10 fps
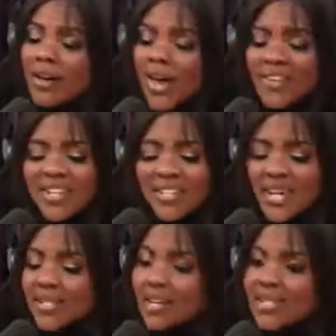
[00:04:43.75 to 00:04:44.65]
And then he
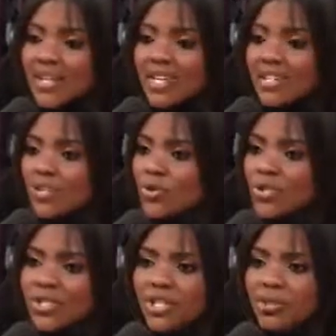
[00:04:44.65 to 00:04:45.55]
stands on stage and
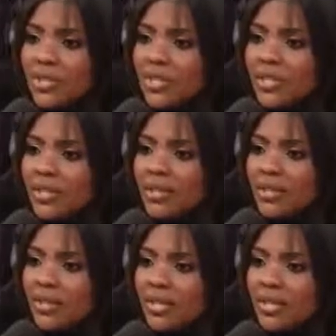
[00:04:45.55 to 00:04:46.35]
endorses Hillary Clinton.